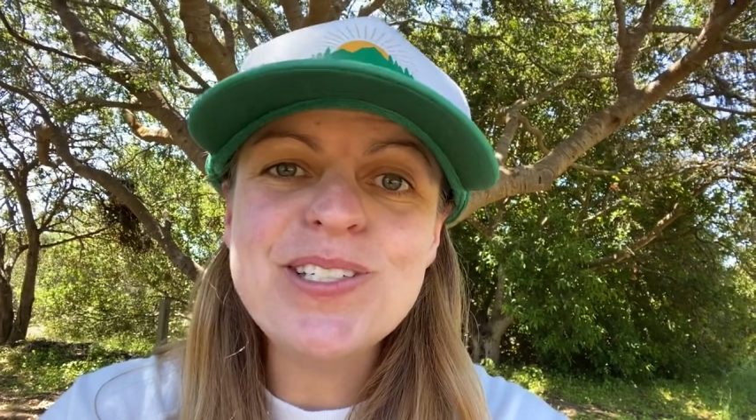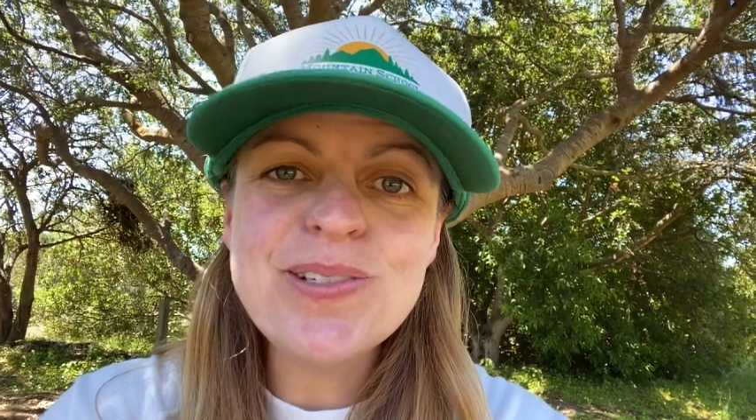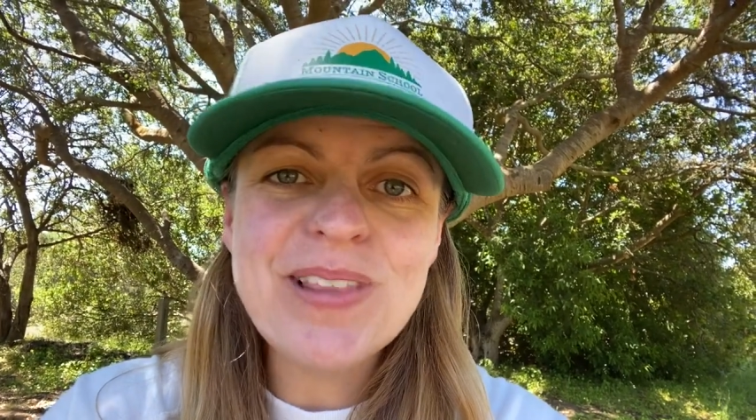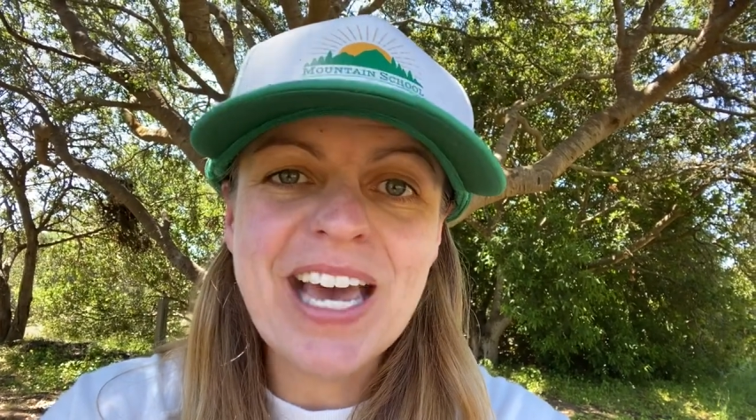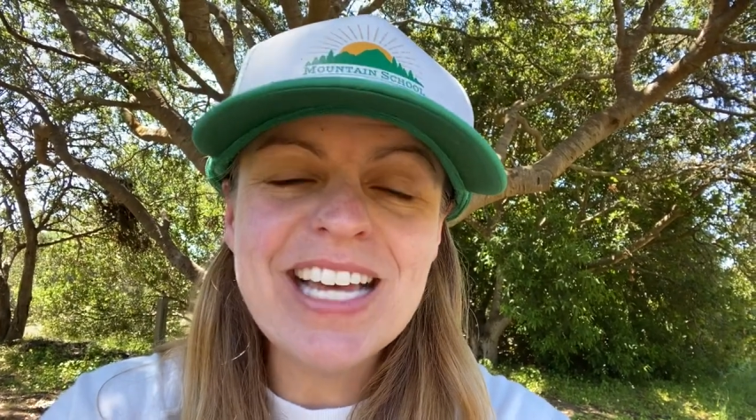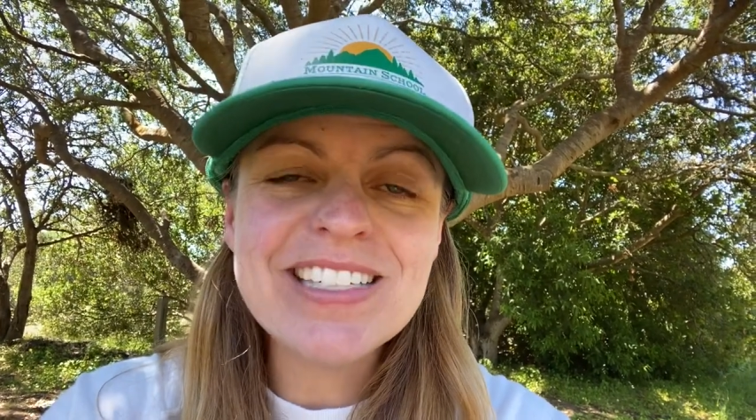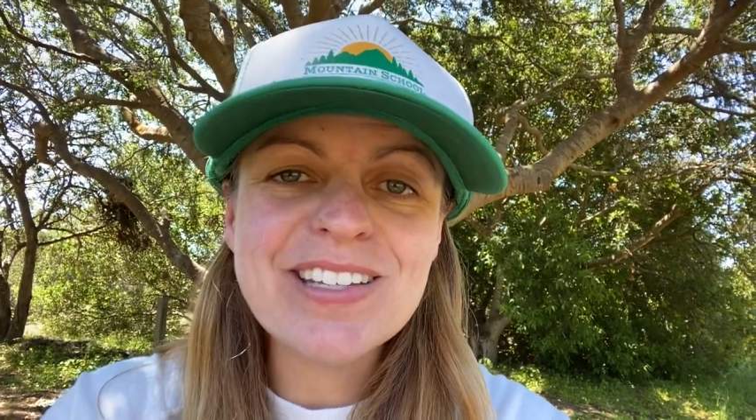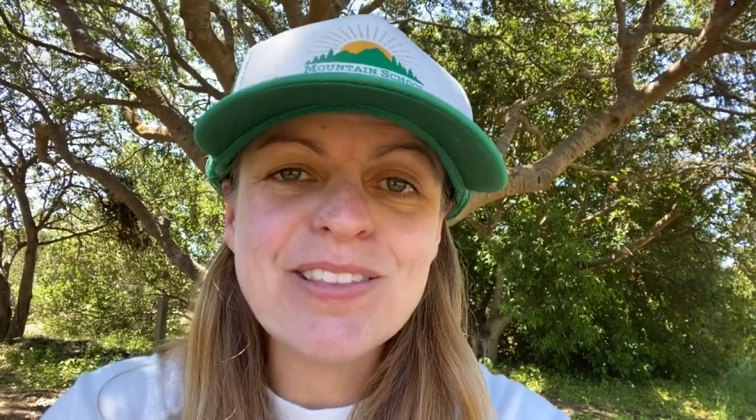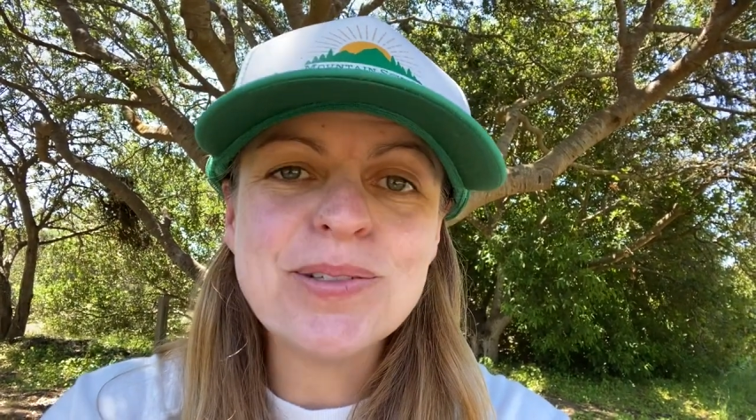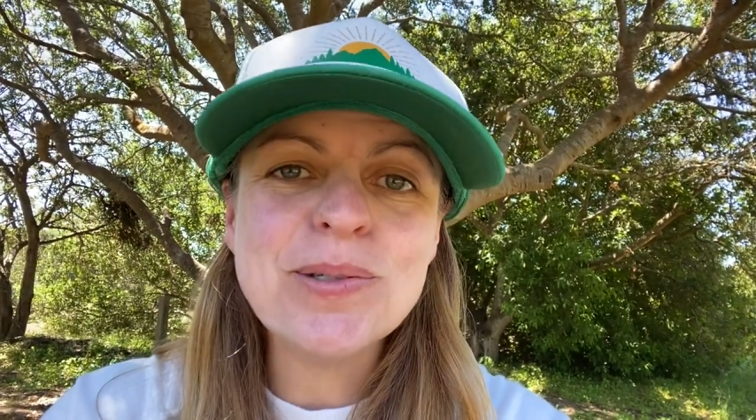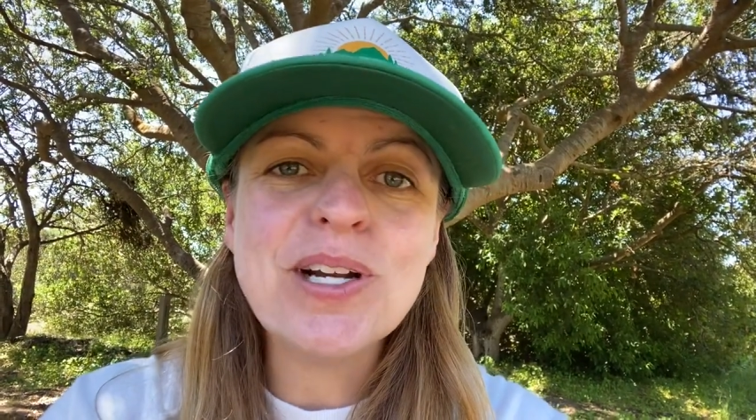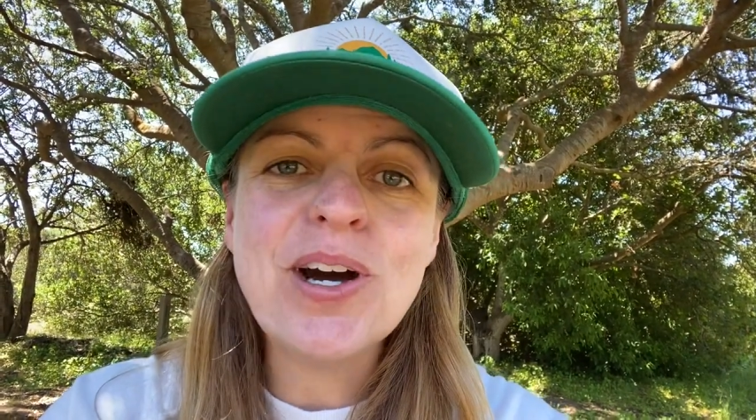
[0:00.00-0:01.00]
do that
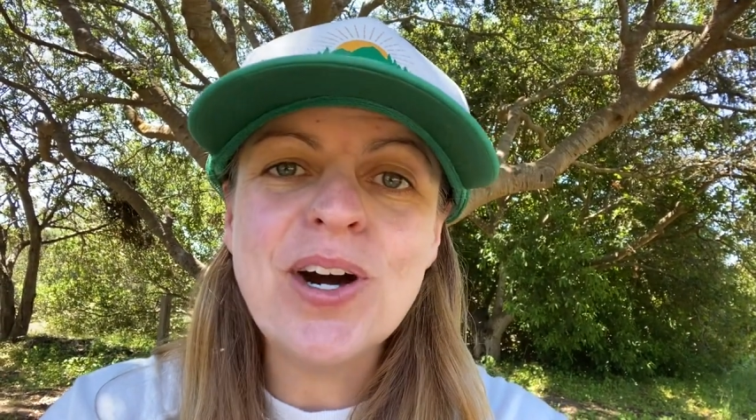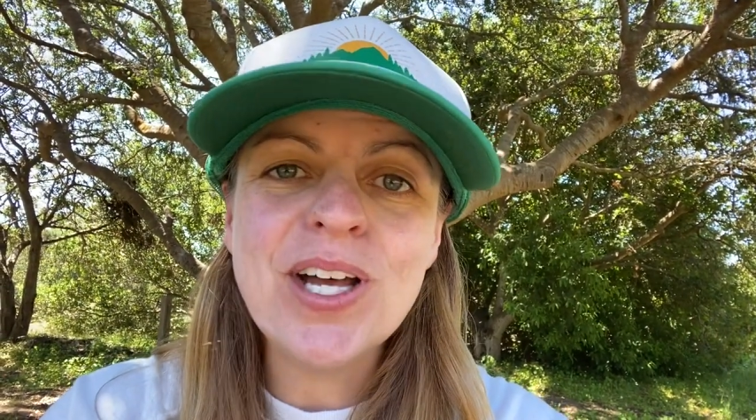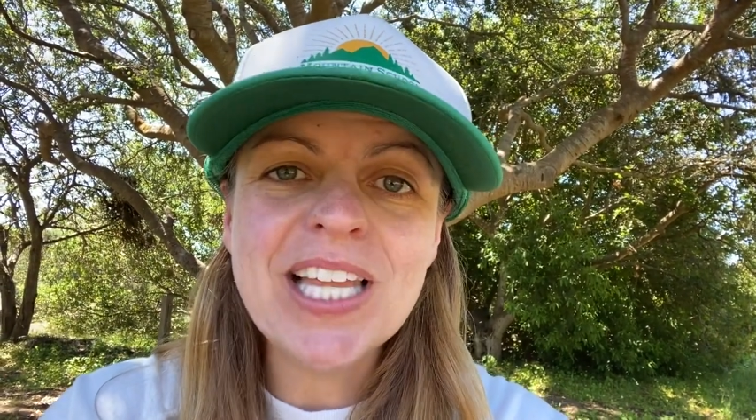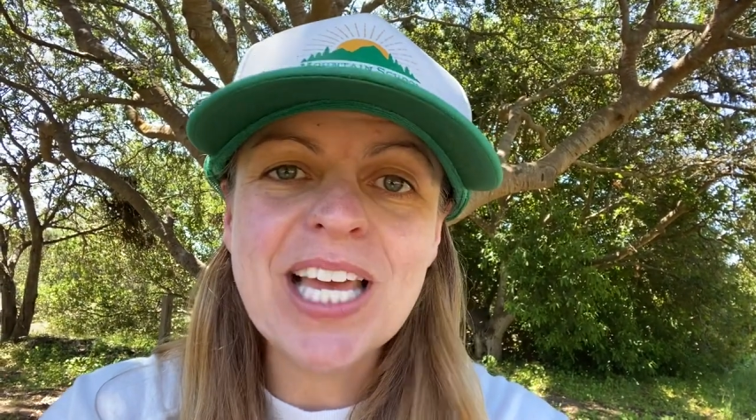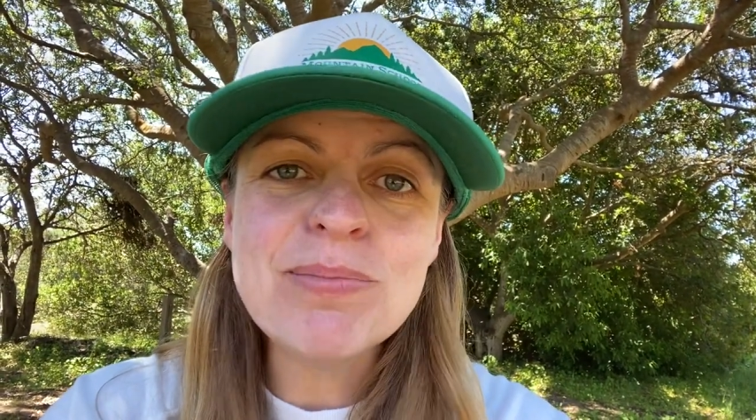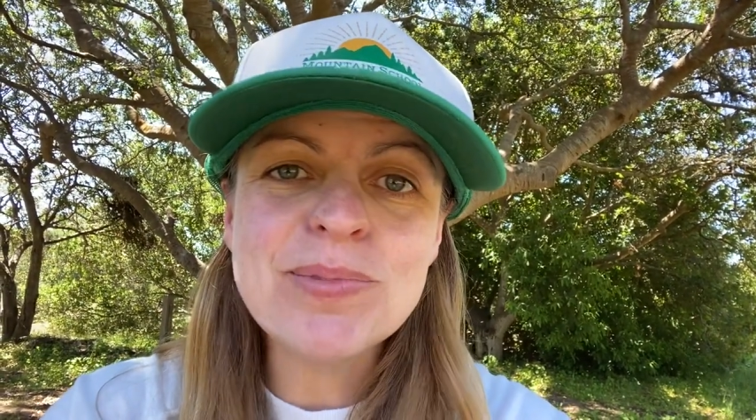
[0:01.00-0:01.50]
through an online